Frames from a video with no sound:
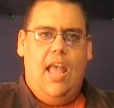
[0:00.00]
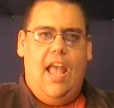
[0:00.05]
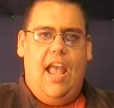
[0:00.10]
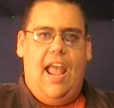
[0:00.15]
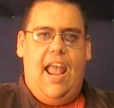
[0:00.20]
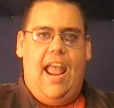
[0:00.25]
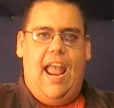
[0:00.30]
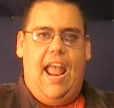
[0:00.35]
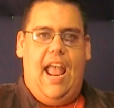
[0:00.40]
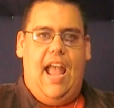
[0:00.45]

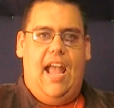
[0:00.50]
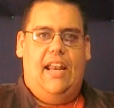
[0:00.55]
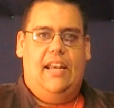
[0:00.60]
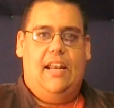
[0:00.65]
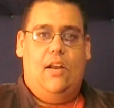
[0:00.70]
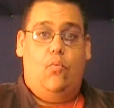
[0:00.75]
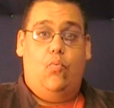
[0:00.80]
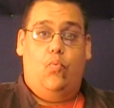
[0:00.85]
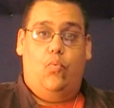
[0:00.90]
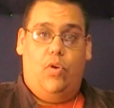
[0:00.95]
and
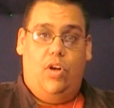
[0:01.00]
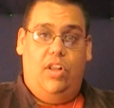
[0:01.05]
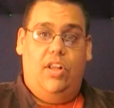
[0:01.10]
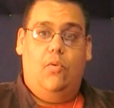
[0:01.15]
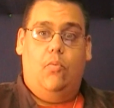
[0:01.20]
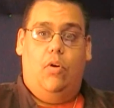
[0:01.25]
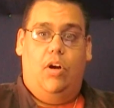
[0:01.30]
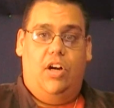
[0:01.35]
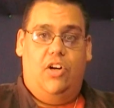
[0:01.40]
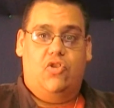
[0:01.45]
I really
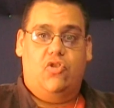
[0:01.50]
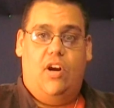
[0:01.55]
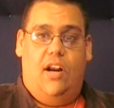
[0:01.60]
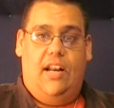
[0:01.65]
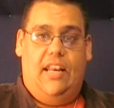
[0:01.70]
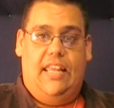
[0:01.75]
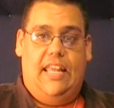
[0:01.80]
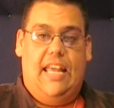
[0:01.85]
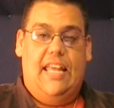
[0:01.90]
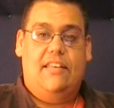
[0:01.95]
want to try to
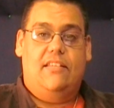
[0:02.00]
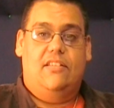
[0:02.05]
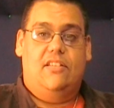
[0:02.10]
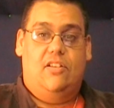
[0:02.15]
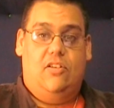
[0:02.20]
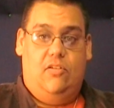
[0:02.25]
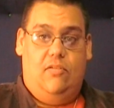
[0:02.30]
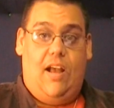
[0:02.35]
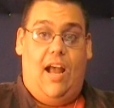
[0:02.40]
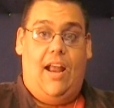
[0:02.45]
get
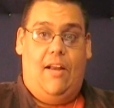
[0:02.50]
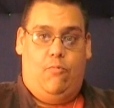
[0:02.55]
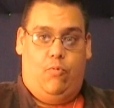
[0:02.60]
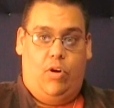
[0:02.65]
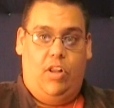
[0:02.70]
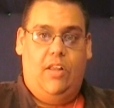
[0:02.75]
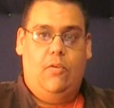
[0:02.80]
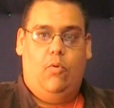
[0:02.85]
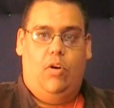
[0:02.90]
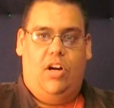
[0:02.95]
to
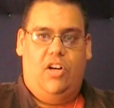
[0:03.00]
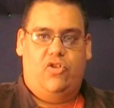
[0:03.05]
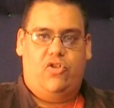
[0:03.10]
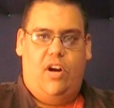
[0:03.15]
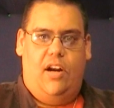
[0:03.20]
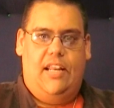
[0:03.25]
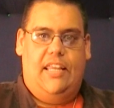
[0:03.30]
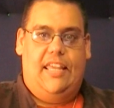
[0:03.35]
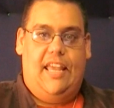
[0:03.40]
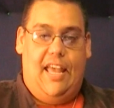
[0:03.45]

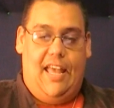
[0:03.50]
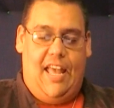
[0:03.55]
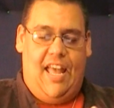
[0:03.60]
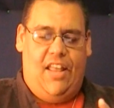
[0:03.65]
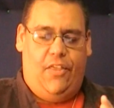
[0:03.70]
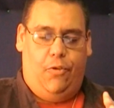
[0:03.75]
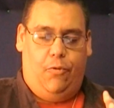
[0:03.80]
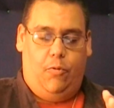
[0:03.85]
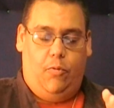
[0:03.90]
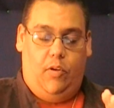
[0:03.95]

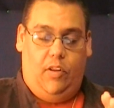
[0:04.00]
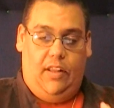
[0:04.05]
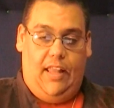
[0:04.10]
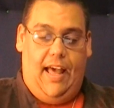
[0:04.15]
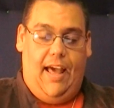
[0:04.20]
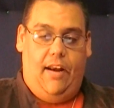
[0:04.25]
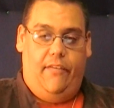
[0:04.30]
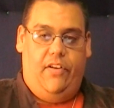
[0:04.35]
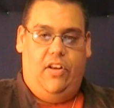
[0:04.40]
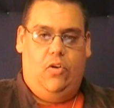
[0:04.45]
through a
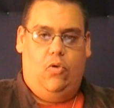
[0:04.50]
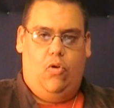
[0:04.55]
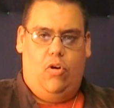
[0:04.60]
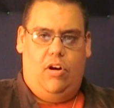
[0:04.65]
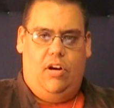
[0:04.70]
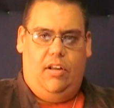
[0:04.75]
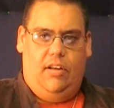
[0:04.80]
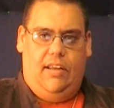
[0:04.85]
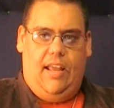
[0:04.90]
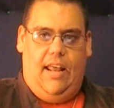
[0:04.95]
lot of it in
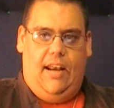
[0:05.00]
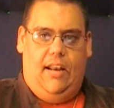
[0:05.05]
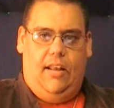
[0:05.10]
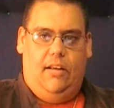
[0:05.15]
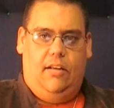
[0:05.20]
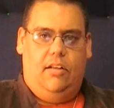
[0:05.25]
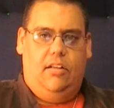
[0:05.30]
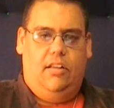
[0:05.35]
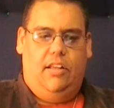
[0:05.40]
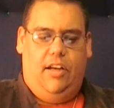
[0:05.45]
order to kind
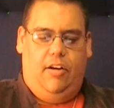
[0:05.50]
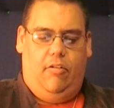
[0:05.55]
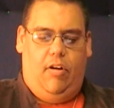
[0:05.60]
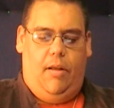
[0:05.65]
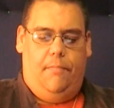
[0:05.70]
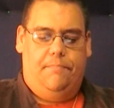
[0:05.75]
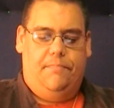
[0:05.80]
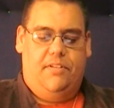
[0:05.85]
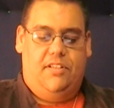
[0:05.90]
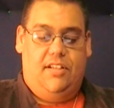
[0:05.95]
of clear
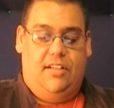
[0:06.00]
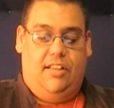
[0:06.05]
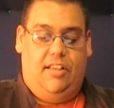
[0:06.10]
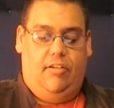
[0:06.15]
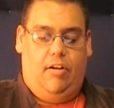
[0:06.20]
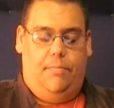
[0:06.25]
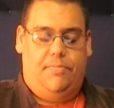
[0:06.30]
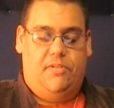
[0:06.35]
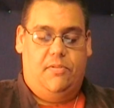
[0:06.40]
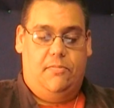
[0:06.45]

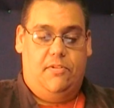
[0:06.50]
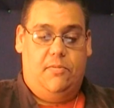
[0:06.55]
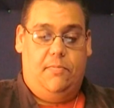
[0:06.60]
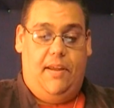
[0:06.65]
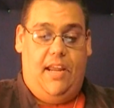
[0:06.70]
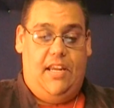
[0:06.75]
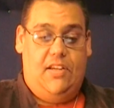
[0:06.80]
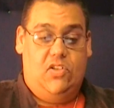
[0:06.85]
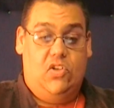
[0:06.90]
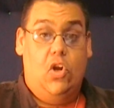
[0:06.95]
up some
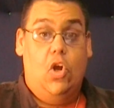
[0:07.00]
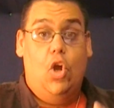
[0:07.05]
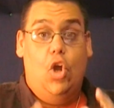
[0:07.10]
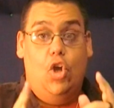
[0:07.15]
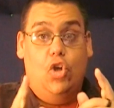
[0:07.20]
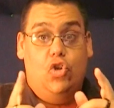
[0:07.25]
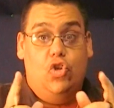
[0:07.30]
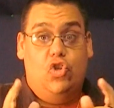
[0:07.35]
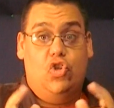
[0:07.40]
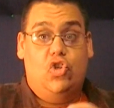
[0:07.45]
space.
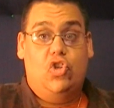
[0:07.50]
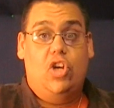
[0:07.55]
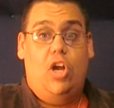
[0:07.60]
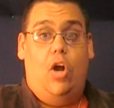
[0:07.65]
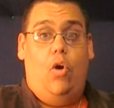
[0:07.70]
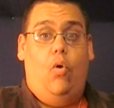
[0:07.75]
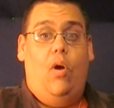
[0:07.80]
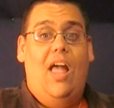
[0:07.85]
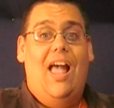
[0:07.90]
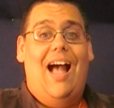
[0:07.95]

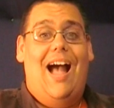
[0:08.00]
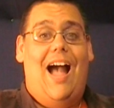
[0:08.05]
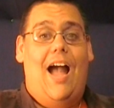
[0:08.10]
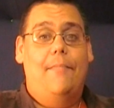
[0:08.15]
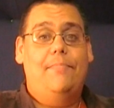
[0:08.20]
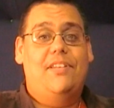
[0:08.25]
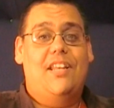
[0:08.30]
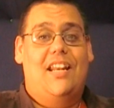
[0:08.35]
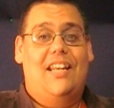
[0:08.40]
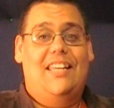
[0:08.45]
So
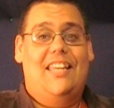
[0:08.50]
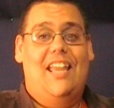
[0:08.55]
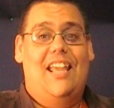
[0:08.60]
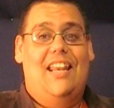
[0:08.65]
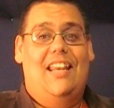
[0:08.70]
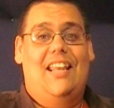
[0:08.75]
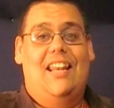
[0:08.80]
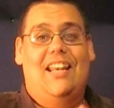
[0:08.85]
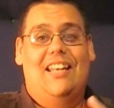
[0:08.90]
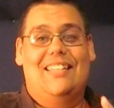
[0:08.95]
I'm
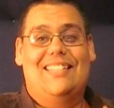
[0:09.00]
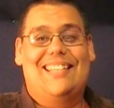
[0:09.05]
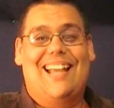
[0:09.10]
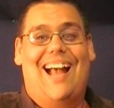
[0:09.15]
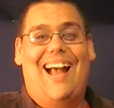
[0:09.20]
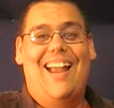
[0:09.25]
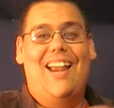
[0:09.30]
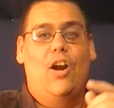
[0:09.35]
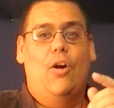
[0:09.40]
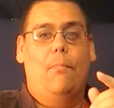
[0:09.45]
dedicating an
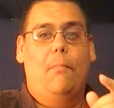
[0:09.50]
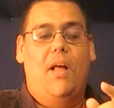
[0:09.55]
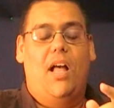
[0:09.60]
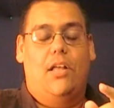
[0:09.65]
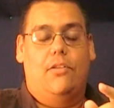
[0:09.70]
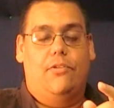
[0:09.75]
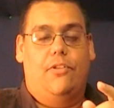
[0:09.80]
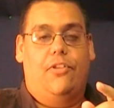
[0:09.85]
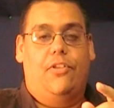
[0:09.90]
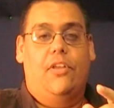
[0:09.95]
entire
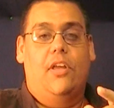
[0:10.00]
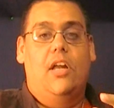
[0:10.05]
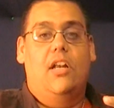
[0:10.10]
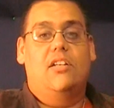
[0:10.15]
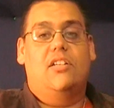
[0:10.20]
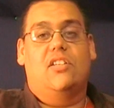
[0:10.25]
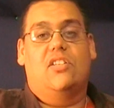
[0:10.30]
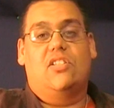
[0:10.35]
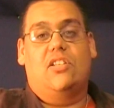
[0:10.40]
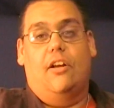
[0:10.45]
month
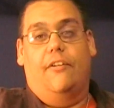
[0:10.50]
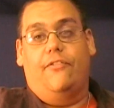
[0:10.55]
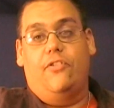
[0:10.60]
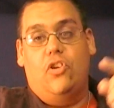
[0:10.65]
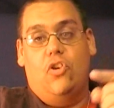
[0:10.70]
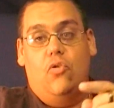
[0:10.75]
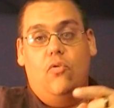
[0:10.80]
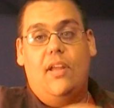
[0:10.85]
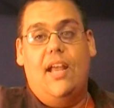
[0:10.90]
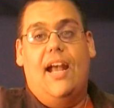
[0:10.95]
to stuff
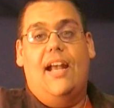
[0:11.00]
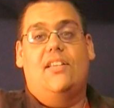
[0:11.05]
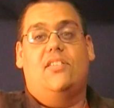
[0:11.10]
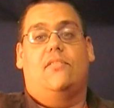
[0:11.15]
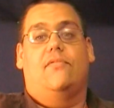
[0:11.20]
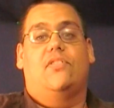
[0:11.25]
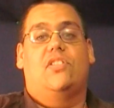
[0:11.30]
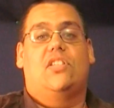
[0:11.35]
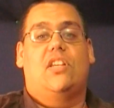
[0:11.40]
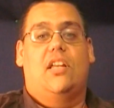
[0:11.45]
you guys
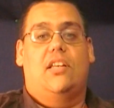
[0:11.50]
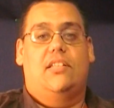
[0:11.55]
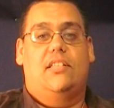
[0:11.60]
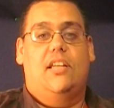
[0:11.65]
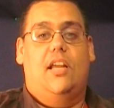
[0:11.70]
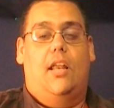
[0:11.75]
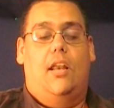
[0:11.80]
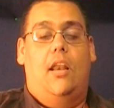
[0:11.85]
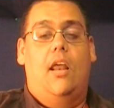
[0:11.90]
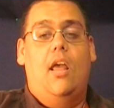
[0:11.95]
have sent
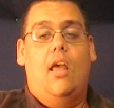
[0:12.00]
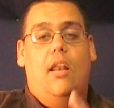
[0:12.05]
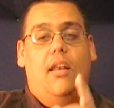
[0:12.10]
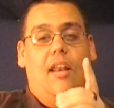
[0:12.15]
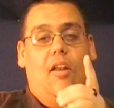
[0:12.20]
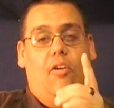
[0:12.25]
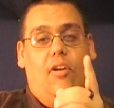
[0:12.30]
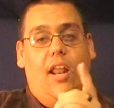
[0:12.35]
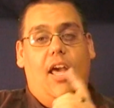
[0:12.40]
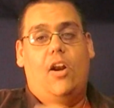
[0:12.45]
in.
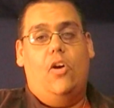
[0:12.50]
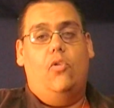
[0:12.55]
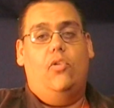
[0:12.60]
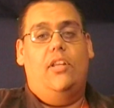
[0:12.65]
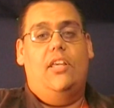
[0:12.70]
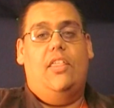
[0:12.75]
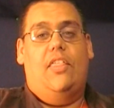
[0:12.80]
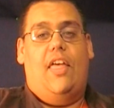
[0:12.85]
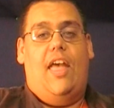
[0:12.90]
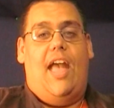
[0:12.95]
Now, not
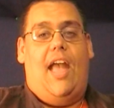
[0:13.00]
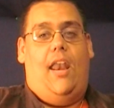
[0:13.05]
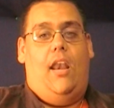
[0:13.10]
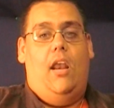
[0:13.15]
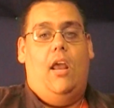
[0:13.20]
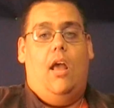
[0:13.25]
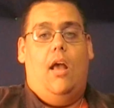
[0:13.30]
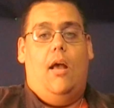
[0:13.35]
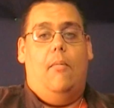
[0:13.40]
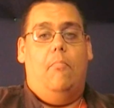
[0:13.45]
only that,
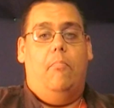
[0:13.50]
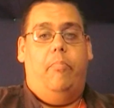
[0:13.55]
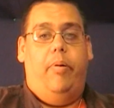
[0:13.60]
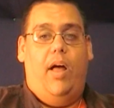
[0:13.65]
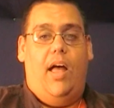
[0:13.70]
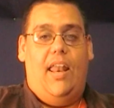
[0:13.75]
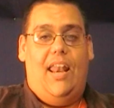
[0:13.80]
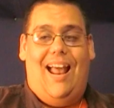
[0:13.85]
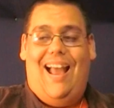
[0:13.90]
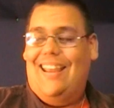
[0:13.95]

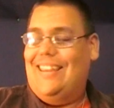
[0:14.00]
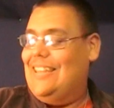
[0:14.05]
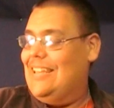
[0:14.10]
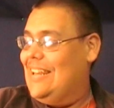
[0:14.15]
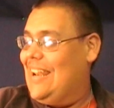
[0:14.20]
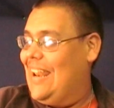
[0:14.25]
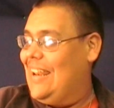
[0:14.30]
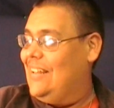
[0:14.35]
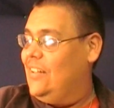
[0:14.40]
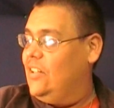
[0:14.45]
but I
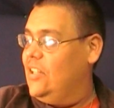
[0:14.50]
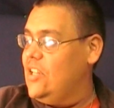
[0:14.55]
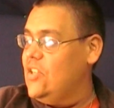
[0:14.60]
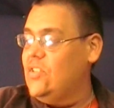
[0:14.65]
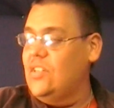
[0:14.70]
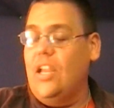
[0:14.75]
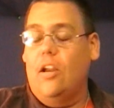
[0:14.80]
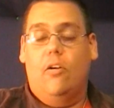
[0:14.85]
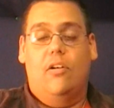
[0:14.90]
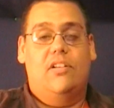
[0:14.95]
can at
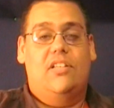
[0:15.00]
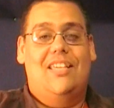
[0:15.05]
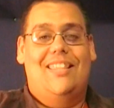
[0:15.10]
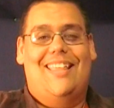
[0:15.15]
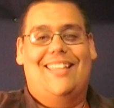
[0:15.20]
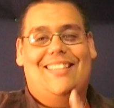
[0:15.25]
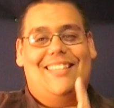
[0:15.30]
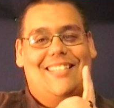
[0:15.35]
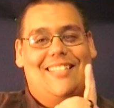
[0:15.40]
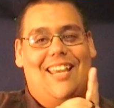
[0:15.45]
least guarantee
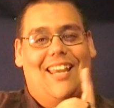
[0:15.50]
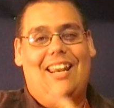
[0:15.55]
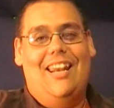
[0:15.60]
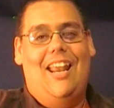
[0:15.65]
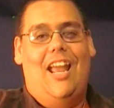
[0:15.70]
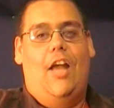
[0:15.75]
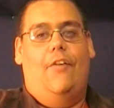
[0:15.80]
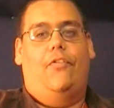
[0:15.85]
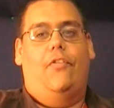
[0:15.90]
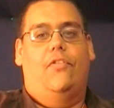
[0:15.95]
that the second
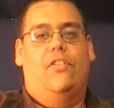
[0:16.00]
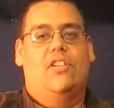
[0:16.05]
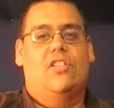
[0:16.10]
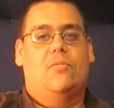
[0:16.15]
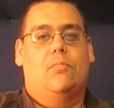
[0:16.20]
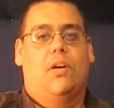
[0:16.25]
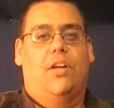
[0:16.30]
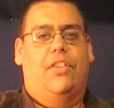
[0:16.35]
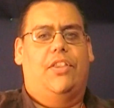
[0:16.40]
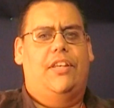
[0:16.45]
half of this
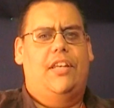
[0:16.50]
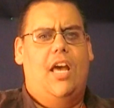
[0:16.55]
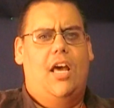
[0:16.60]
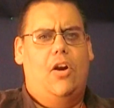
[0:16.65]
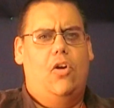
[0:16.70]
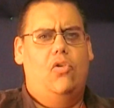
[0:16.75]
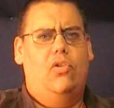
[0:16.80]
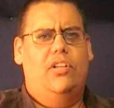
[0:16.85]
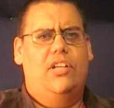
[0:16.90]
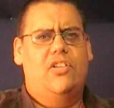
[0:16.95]
month not
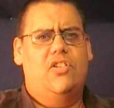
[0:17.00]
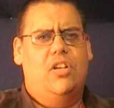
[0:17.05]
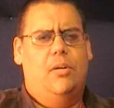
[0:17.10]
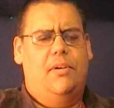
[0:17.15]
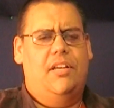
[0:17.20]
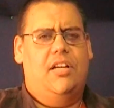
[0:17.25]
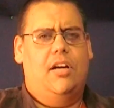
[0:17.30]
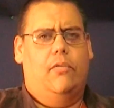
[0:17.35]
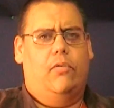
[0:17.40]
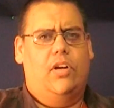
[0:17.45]
only is going to
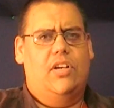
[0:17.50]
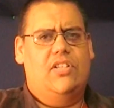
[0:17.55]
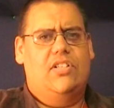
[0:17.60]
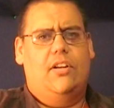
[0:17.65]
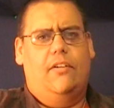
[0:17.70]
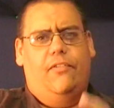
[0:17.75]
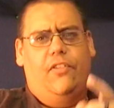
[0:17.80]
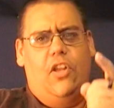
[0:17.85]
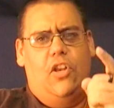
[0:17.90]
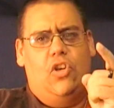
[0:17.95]
be covering
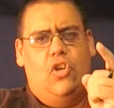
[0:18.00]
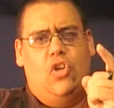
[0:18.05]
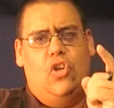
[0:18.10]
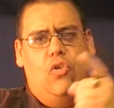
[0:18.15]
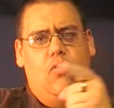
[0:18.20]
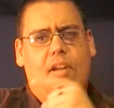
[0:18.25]
stuff that you